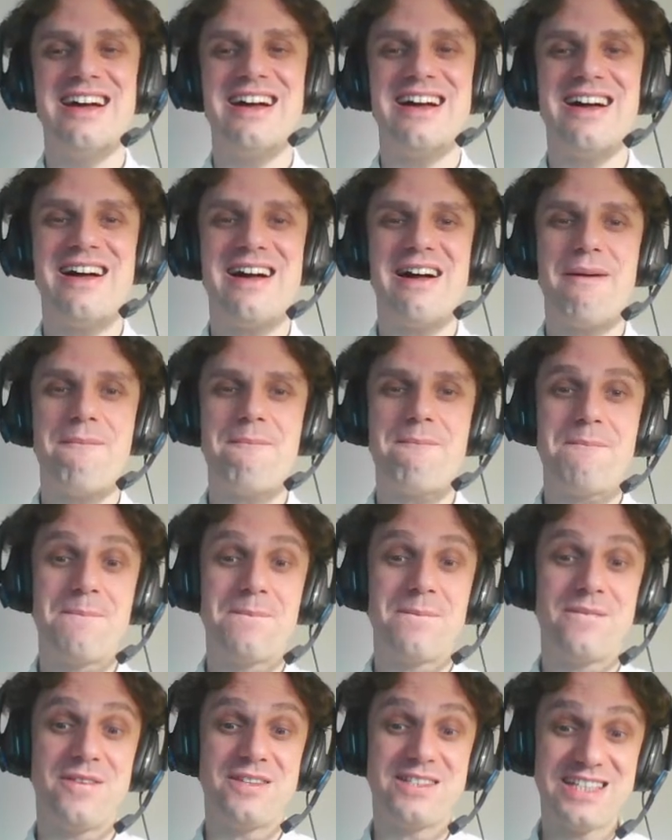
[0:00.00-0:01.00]

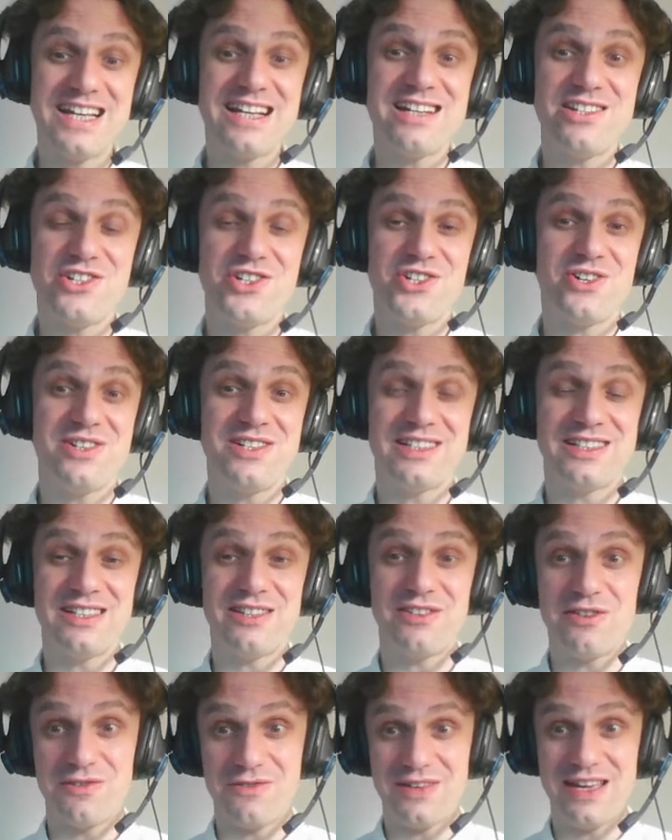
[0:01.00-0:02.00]
the second choice
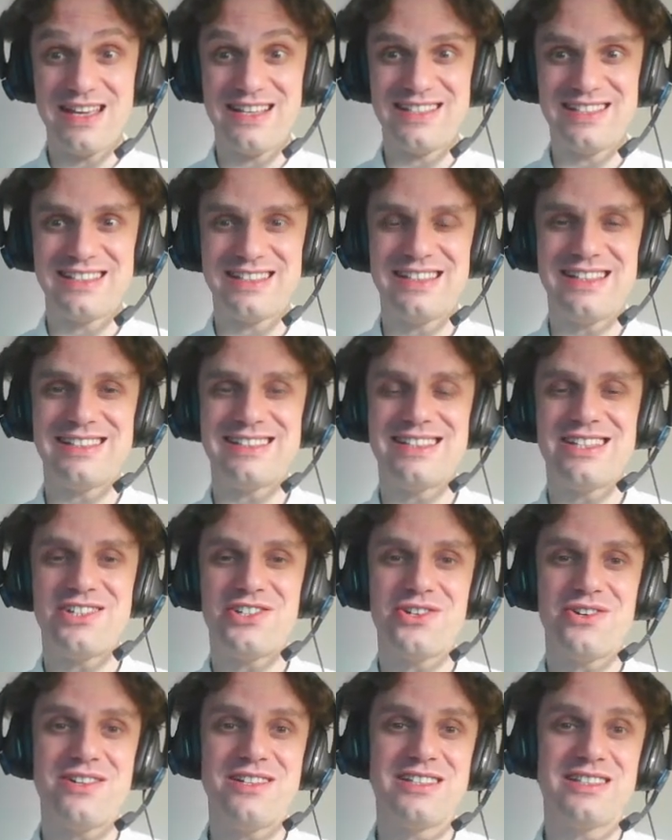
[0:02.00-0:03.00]
that you face is the
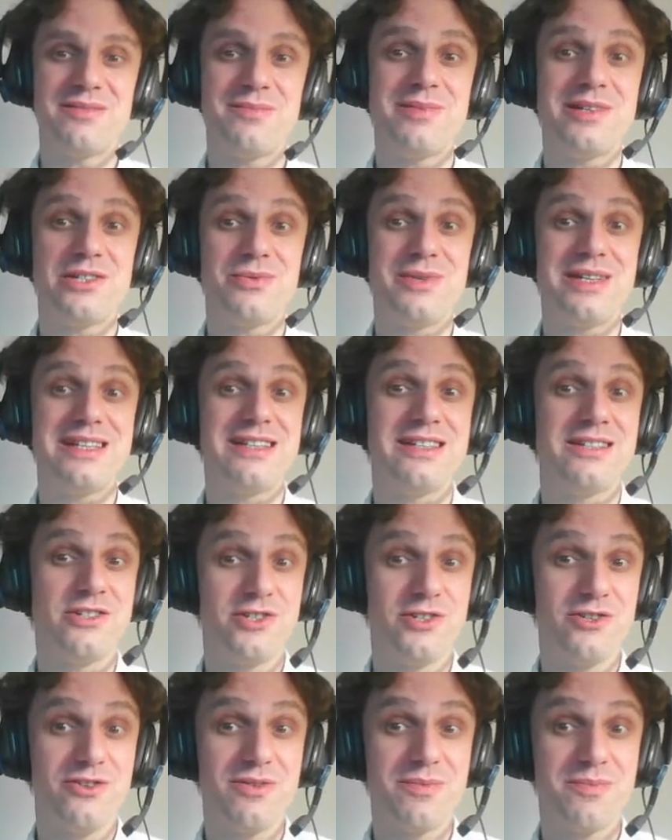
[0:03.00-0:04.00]
choice between
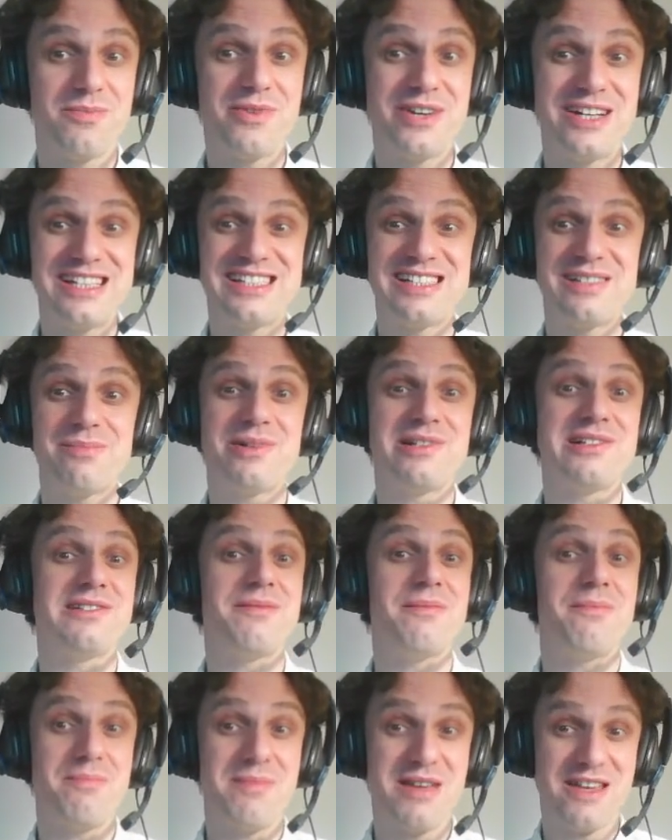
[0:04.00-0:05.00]
two principal
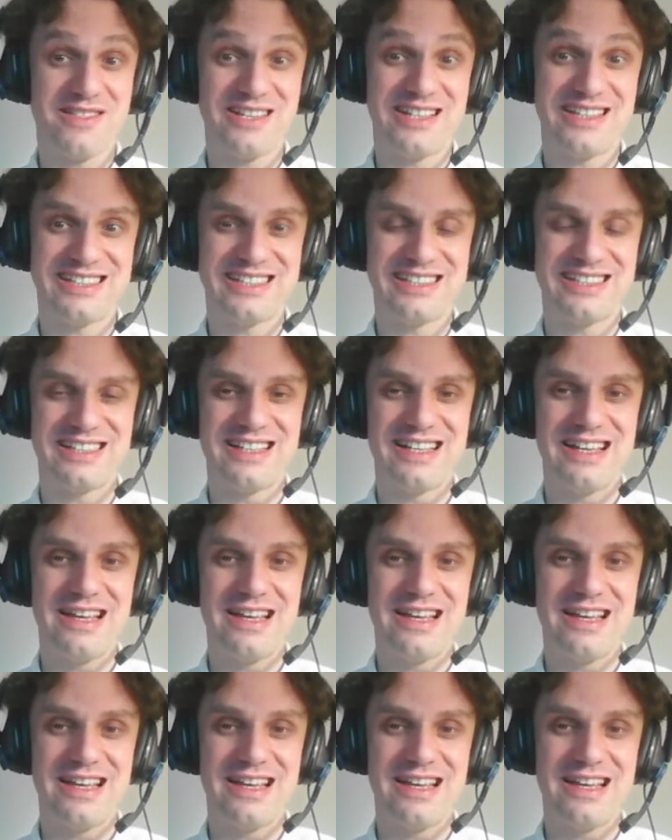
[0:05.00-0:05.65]
methods.